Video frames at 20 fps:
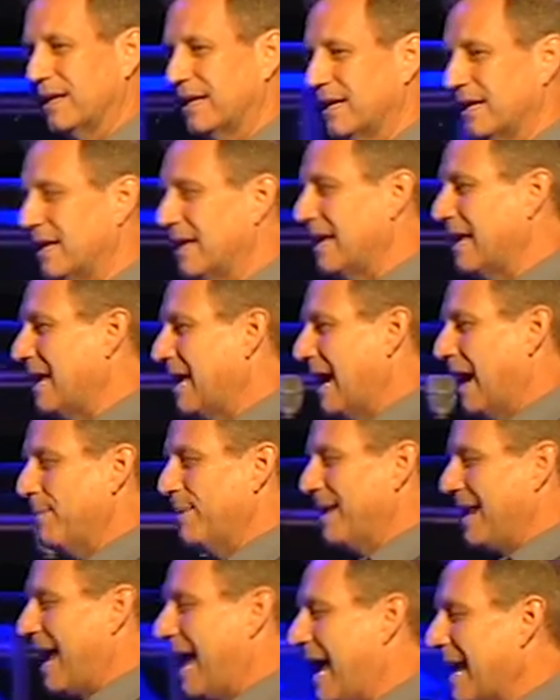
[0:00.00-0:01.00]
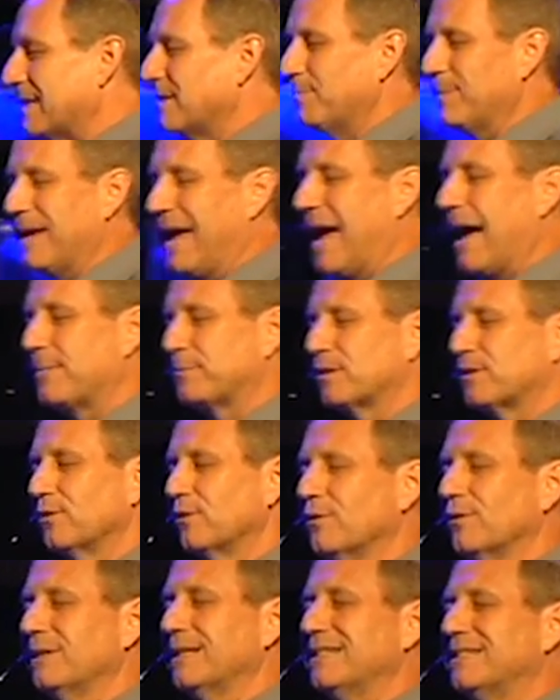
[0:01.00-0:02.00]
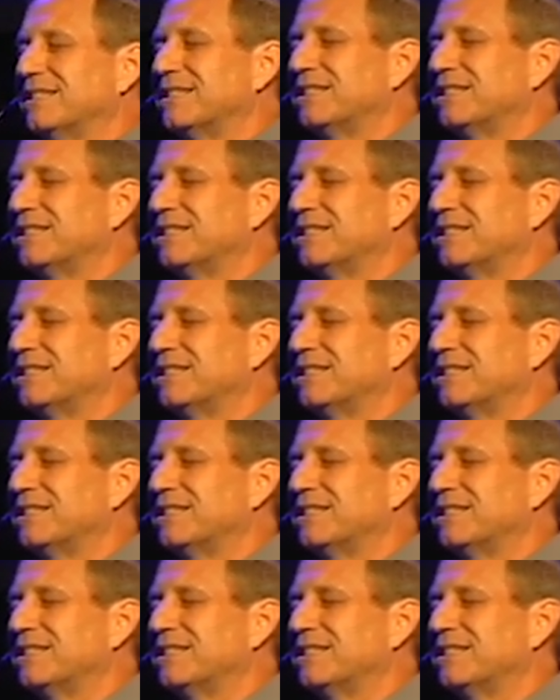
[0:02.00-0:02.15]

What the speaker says: It had to be absolutely